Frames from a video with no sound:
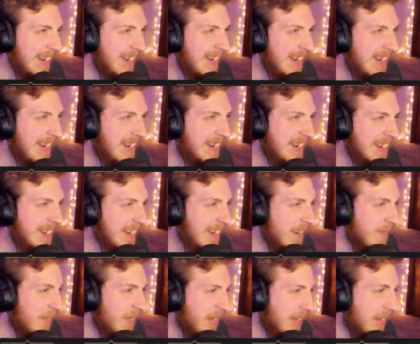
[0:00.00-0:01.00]

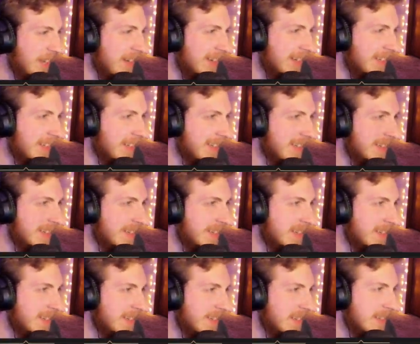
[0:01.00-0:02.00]
Look, I'll get it.
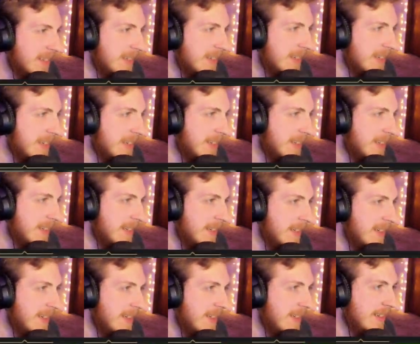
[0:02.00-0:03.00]
I'll get
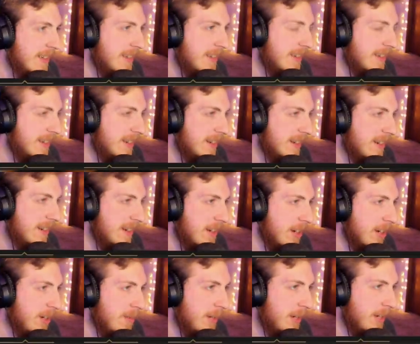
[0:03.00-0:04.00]
it. Okay,
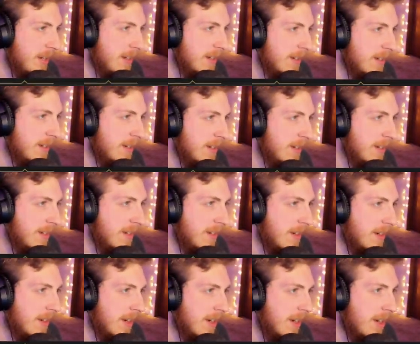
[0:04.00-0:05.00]
come on.
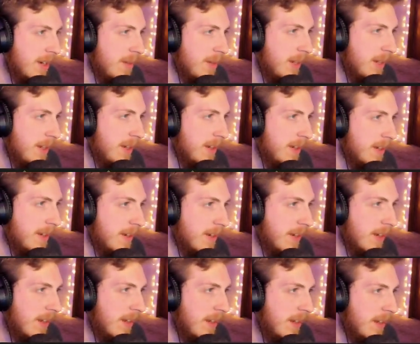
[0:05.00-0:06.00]
Come on.
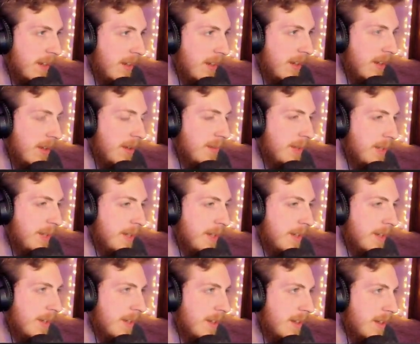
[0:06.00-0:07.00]
Come on.
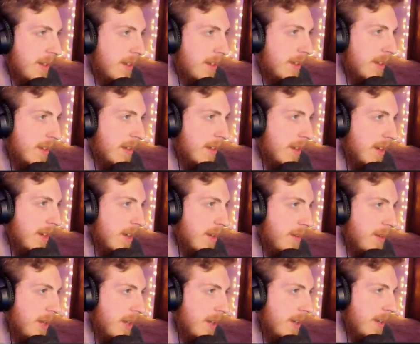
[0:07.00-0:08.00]
Come on.